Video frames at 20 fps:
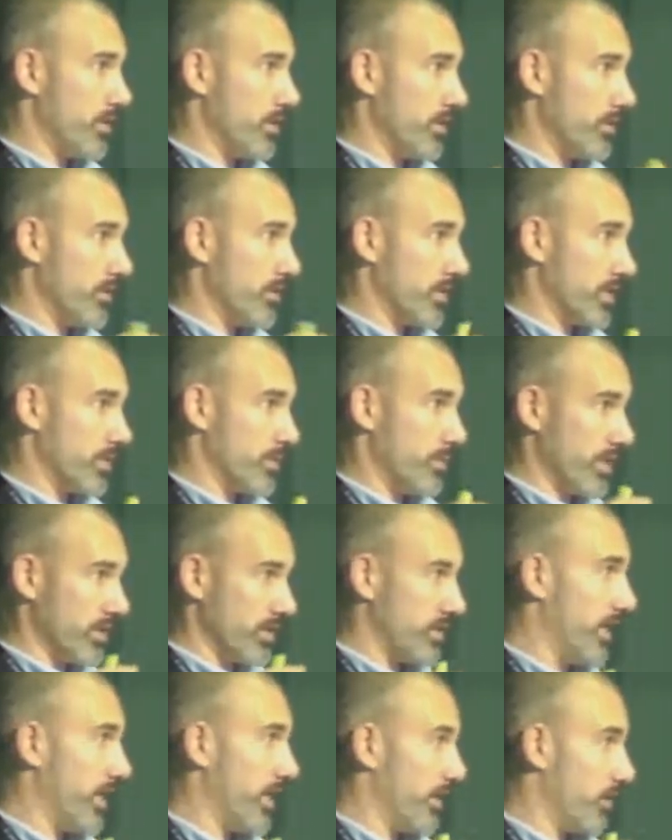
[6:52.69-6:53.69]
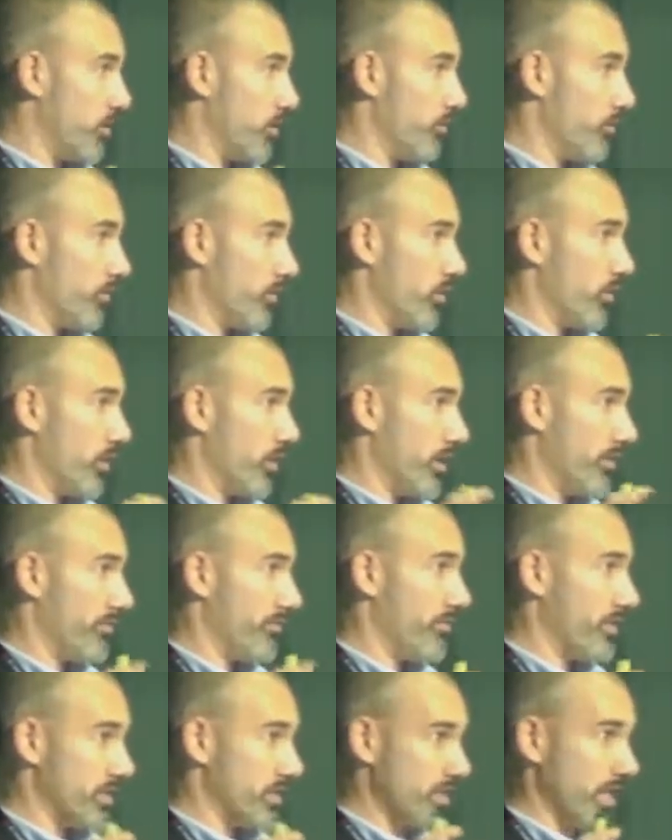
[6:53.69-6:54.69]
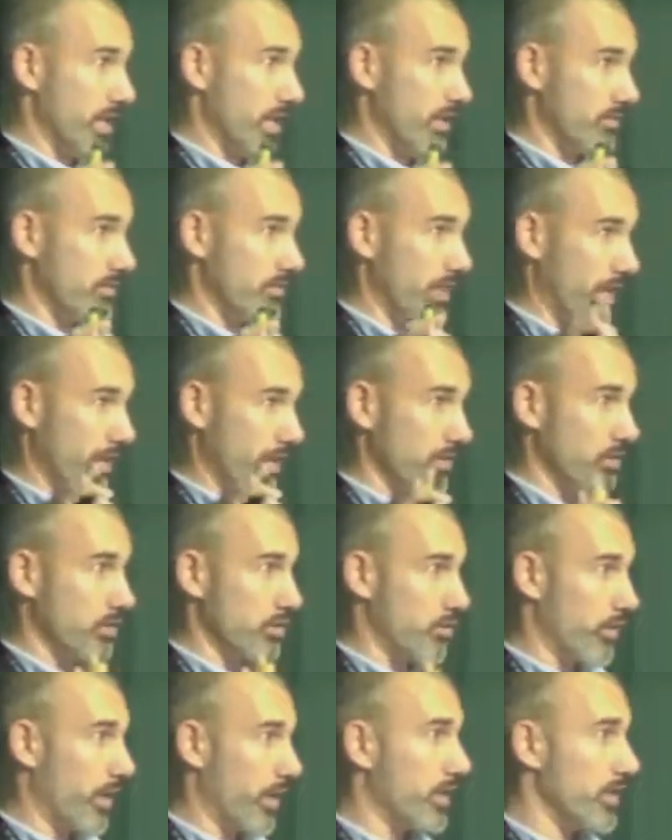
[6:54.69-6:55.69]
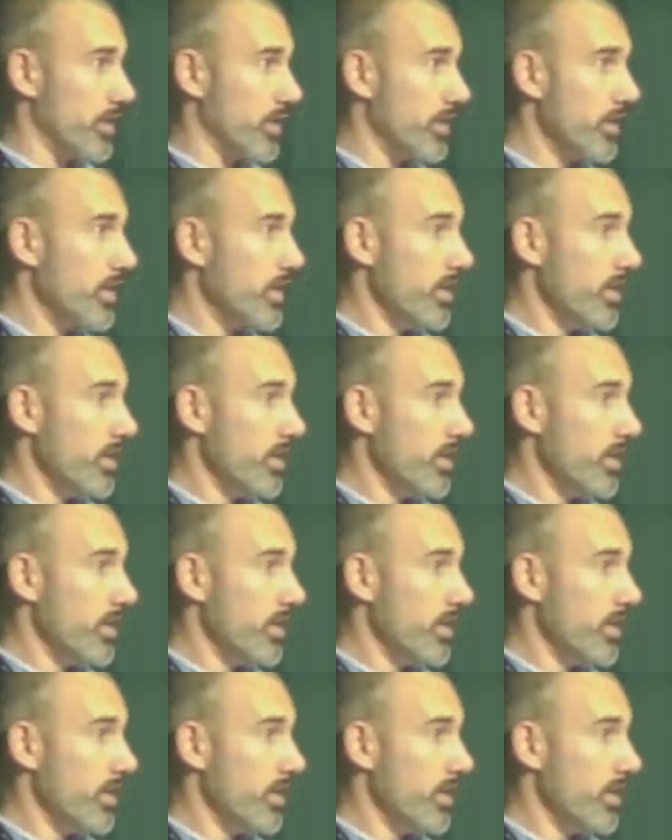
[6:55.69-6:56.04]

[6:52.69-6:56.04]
and things being taken over if it's not handled correctly